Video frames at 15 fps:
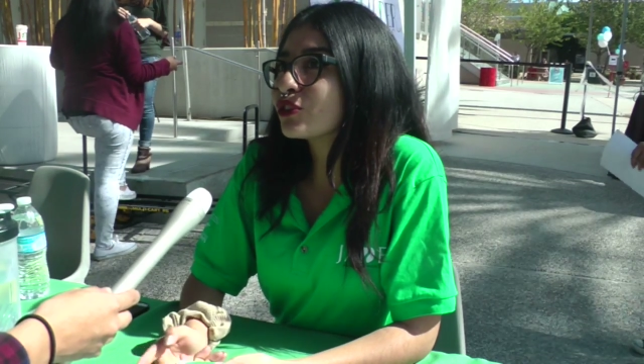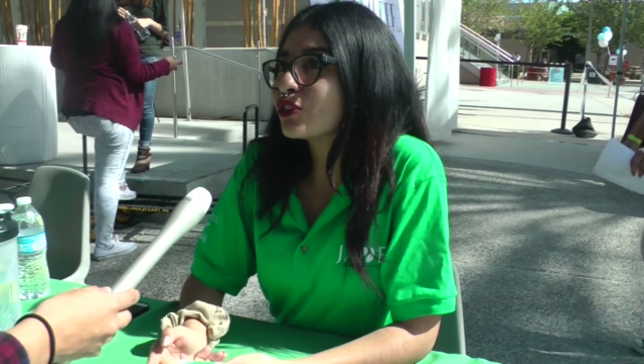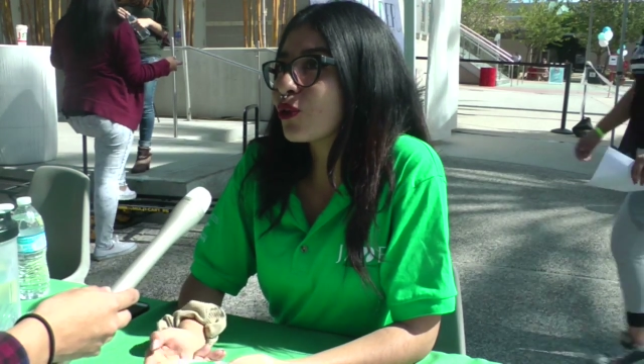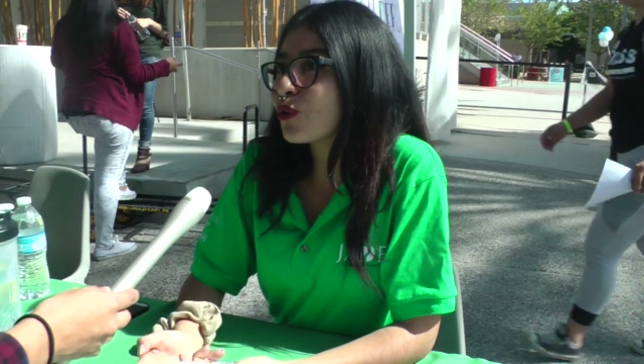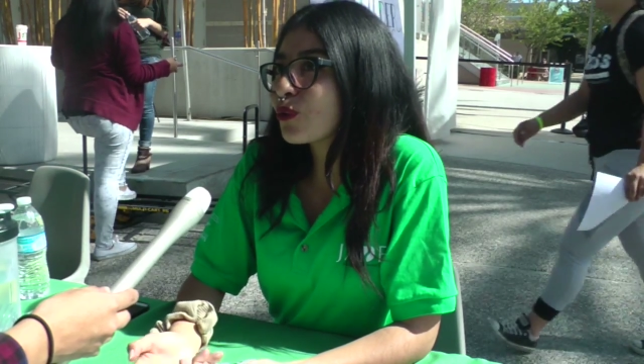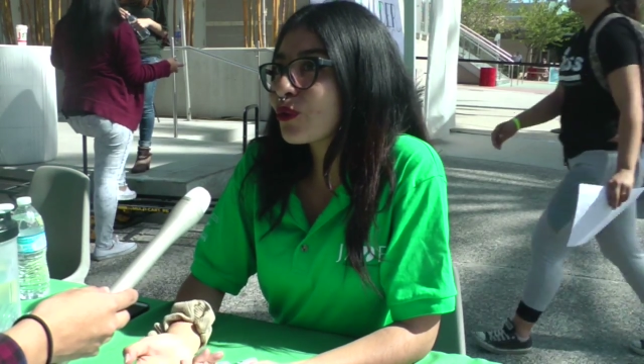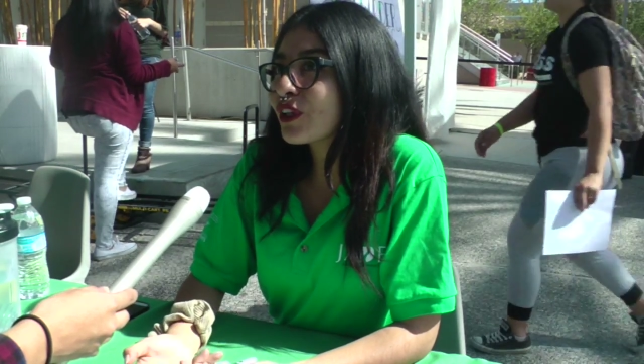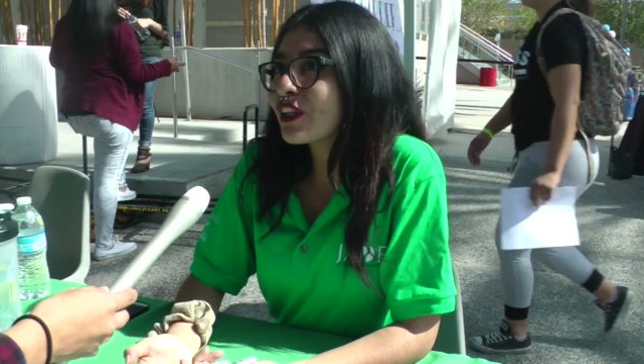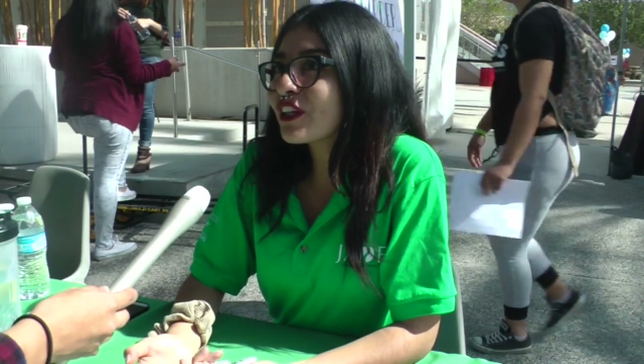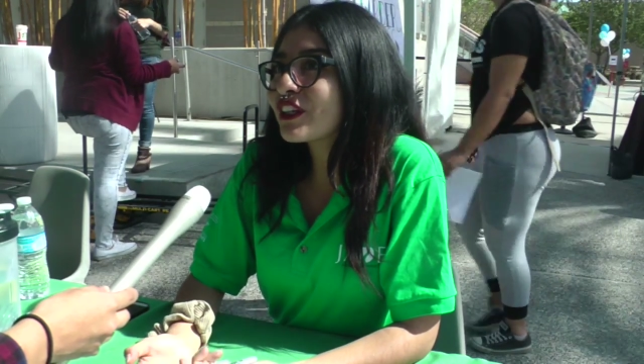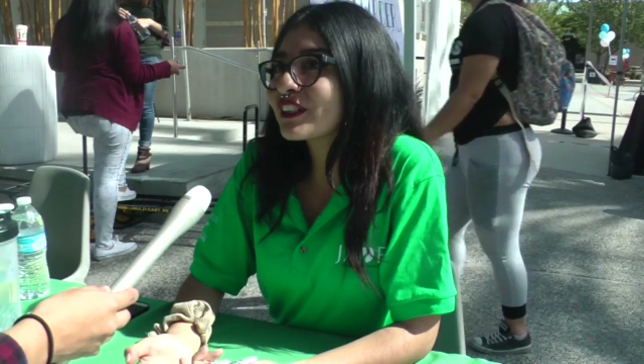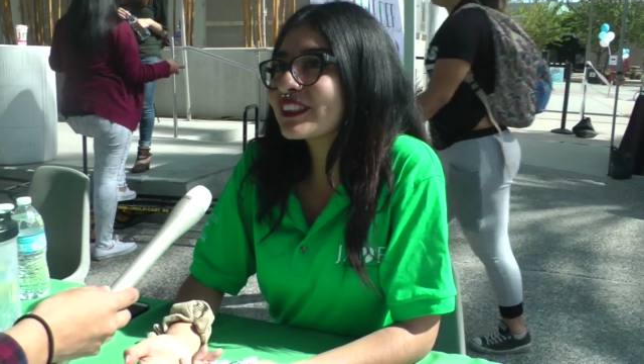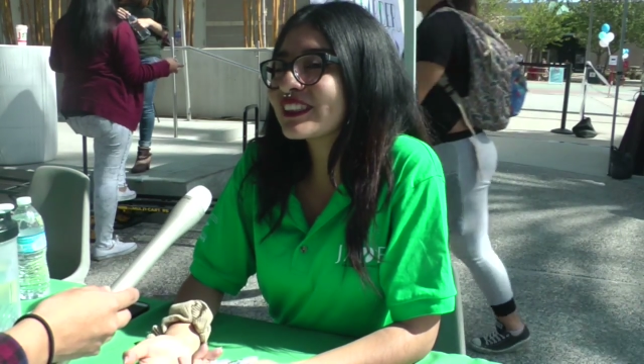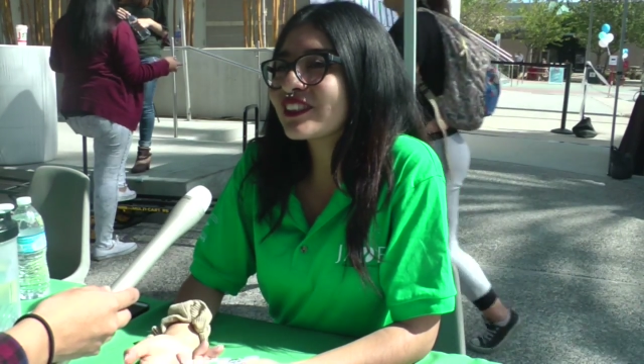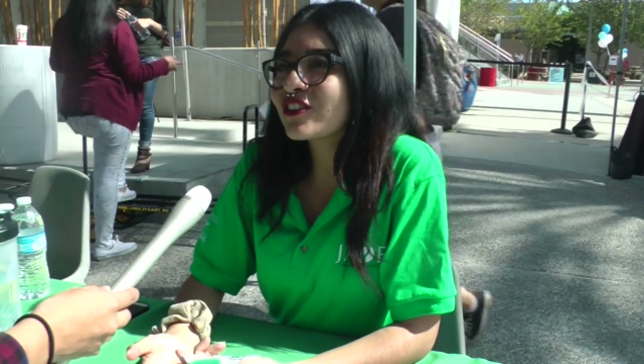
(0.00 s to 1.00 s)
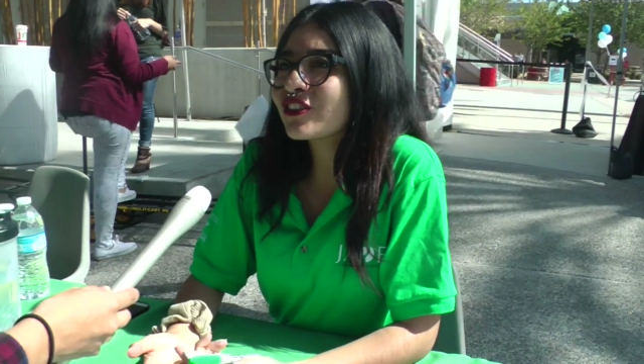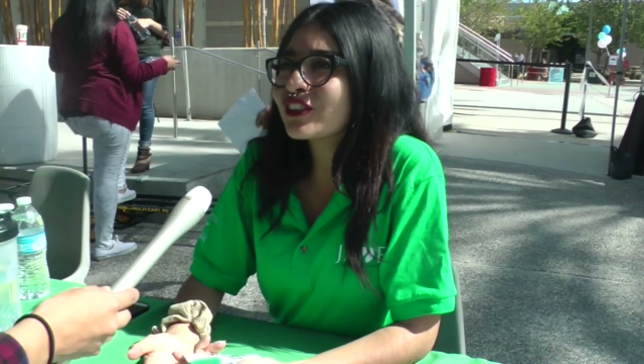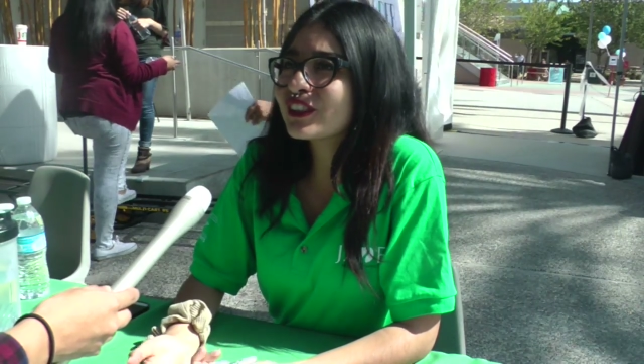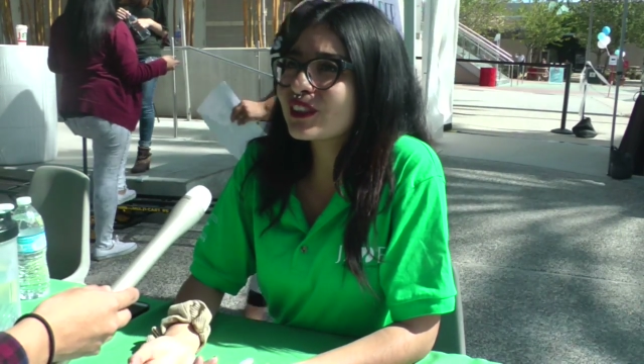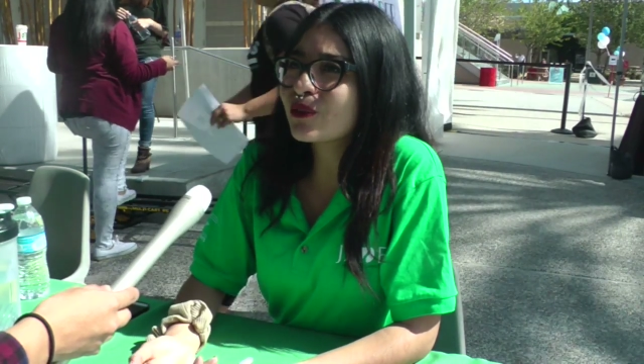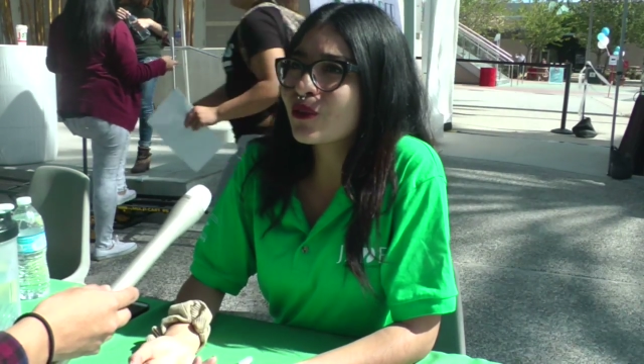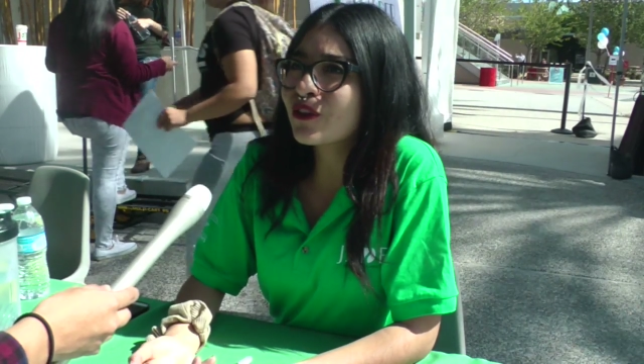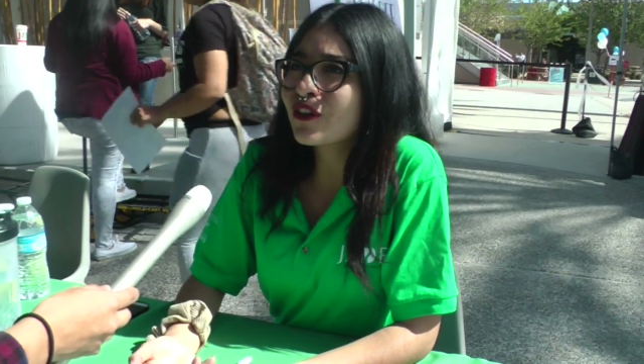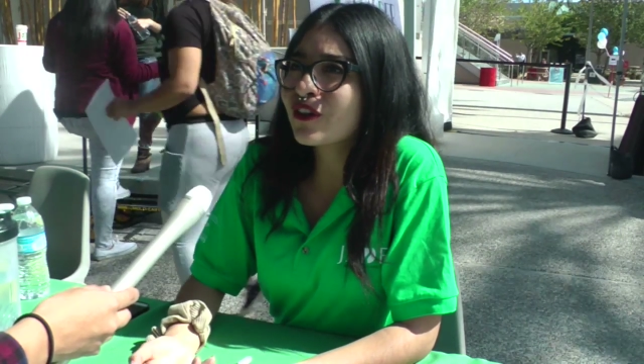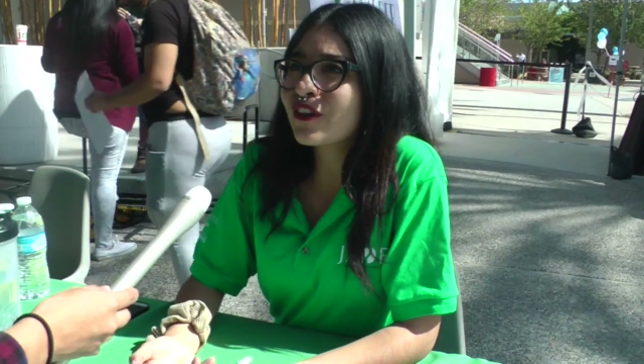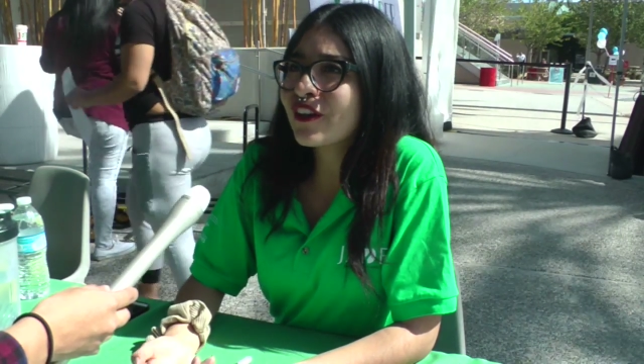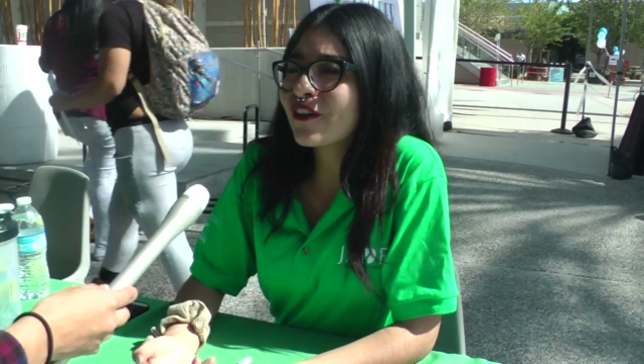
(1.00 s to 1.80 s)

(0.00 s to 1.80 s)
don't really consider a disorder.